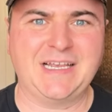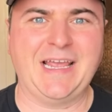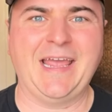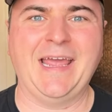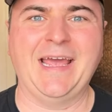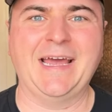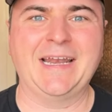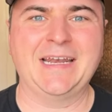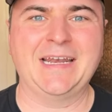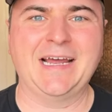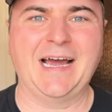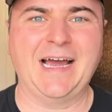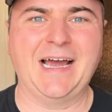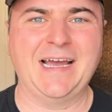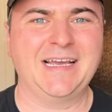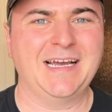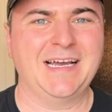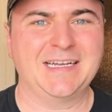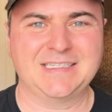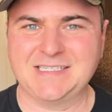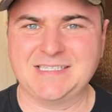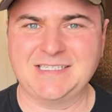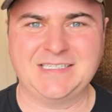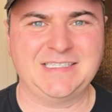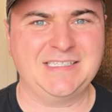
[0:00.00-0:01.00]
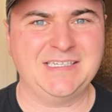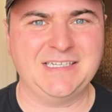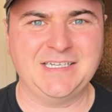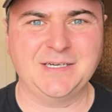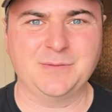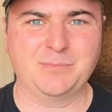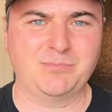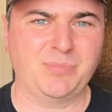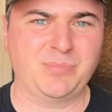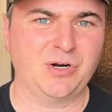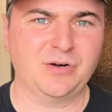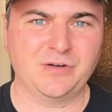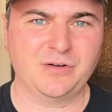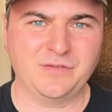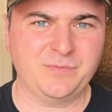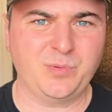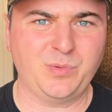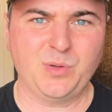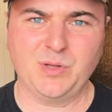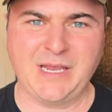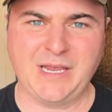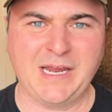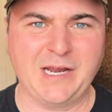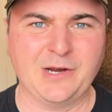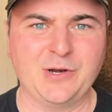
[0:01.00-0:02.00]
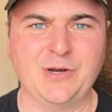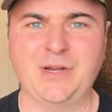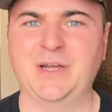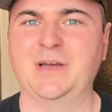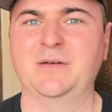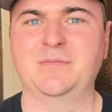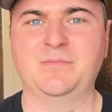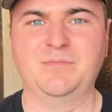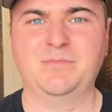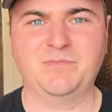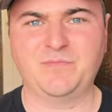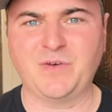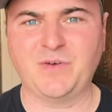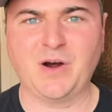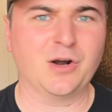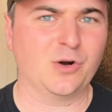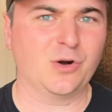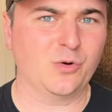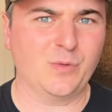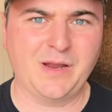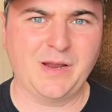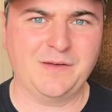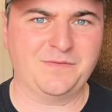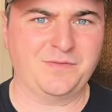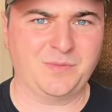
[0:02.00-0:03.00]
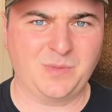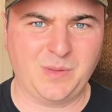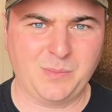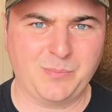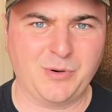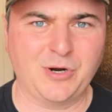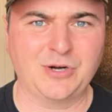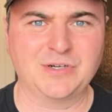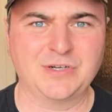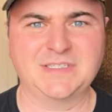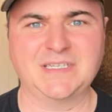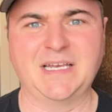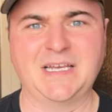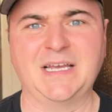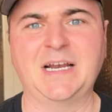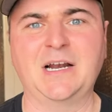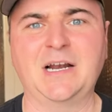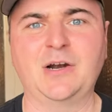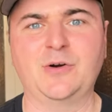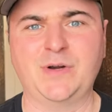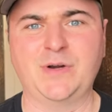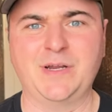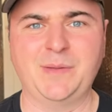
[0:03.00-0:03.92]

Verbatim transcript: and I got to see a part of Bulgaria far away from the parts I had already